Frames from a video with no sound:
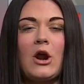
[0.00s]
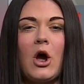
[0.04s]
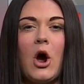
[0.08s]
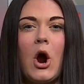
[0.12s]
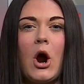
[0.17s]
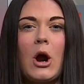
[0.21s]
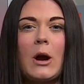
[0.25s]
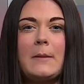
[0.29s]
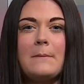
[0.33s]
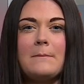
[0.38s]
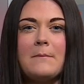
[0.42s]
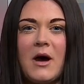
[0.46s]

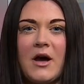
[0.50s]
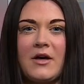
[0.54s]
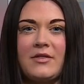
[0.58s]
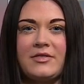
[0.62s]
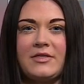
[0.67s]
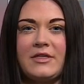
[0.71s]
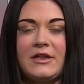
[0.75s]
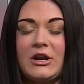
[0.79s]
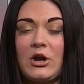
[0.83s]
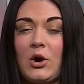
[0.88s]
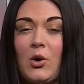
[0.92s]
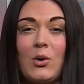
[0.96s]
Heart
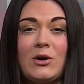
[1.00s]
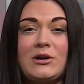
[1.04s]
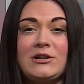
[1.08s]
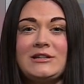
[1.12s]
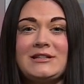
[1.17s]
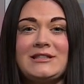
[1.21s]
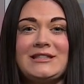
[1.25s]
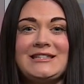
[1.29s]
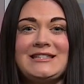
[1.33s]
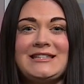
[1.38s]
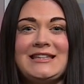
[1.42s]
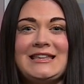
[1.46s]
Month, and according
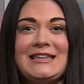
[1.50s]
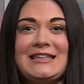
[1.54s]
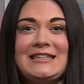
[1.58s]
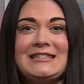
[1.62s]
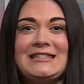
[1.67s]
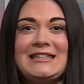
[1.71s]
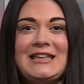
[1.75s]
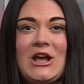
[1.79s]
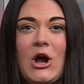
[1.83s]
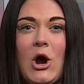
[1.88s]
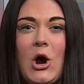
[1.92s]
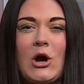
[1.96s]
to the
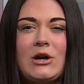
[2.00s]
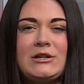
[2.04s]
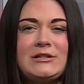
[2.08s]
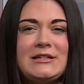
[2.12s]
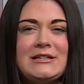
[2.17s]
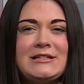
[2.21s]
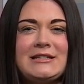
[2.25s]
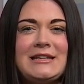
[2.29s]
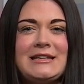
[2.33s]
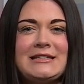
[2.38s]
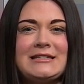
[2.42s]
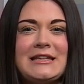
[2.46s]
CDC, heart
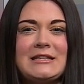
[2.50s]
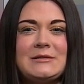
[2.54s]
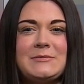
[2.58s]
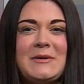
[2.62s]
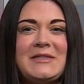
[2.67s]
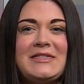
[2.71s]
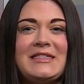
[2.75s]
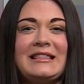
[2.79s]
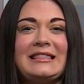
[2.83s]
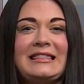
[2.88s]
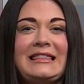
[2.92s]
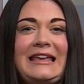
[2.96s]
disease has
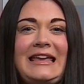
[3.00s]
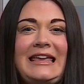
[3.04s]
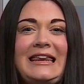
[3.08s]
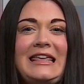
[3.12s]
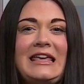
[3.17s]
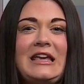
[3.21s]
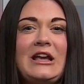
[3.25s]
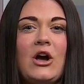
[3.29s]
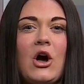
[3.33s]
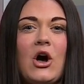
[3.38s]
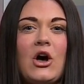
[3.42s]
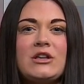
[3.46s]
been the
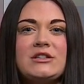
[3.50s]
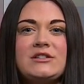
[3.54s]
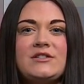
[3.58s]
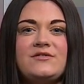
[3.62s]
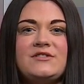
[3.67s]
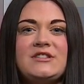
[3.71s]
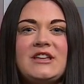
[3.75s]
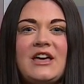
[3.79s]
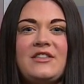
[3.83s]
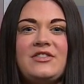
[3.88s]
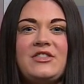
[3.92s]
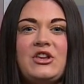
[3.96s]
leading cause of
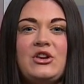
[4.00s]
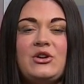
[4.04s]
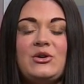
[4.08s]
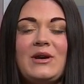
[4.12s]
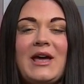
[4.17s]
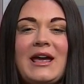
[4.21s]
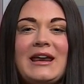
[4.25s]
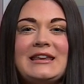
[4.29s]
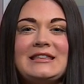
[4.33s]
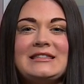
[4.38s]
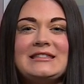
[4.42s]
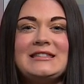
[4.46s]
death in the
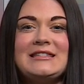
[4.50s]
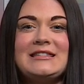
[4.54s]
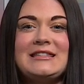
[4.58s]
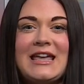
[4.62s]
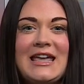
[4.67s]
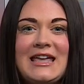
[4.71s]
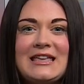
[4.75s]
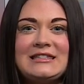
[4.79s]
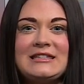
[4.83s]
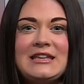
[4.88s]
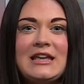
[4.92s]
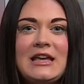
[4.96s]
United
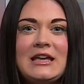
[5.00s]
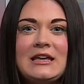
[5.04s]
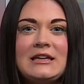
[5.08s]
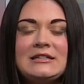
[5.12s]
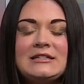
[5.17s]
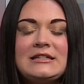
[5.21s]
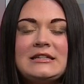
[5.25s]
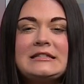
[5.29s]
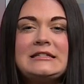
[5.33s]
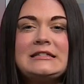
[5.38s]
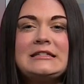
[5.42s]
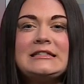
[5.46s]
States
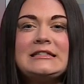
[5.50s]
since